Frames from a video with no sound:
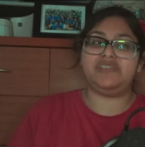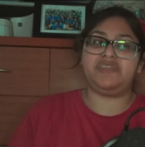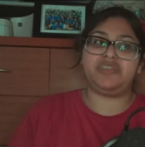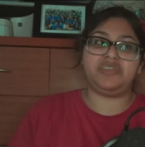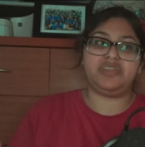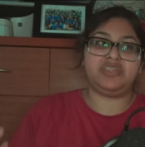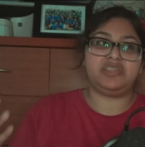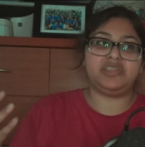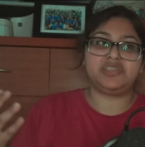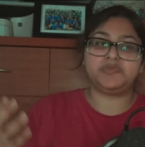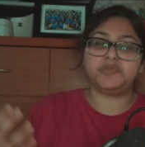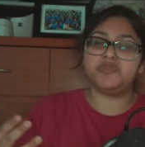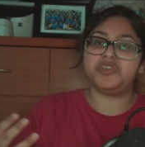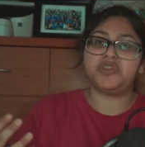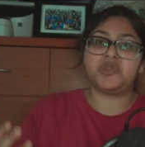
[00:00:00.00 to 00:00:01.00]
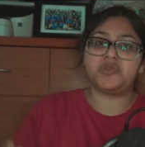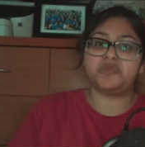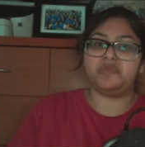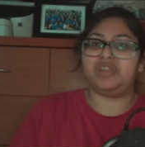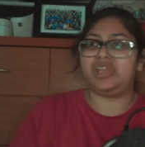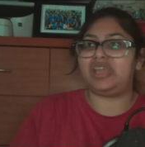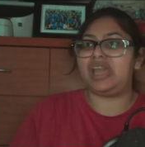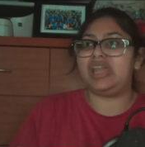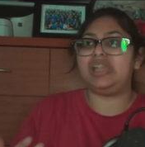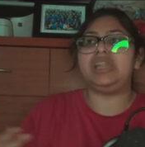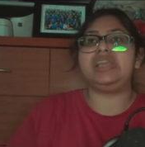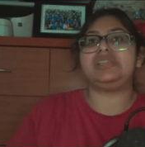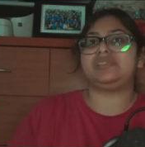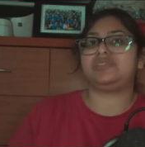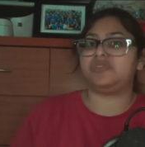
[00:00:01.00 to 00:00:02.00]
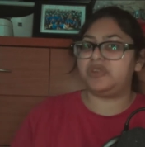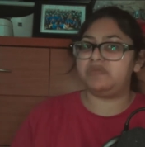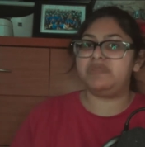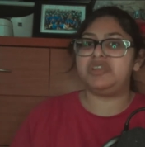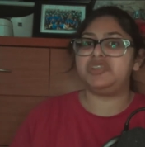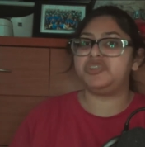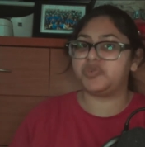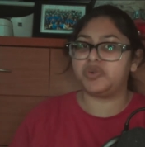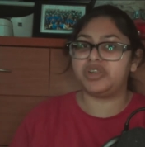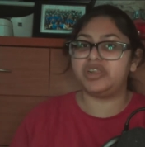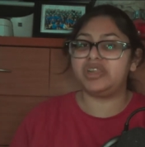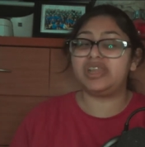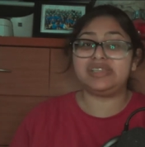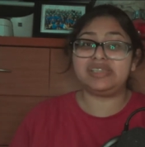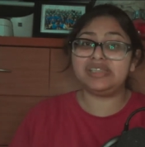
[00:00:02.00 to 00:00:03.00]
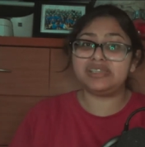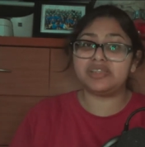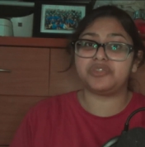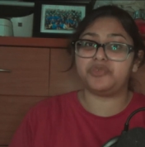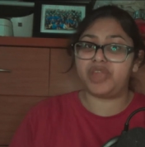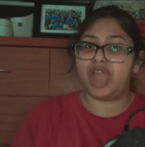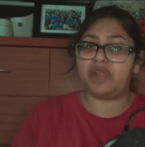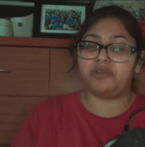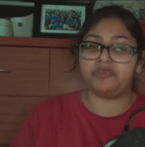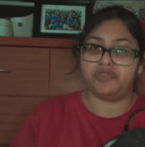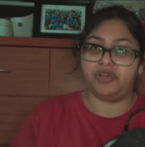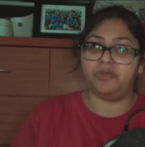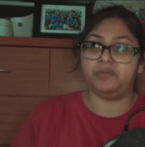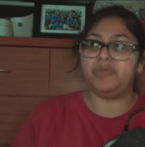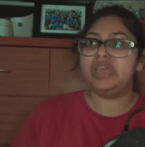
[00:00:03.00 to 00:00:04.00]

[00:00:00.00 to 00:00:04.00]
I think that this movie could have been like at least 30 minutes shorter, because this is a 3-hour film.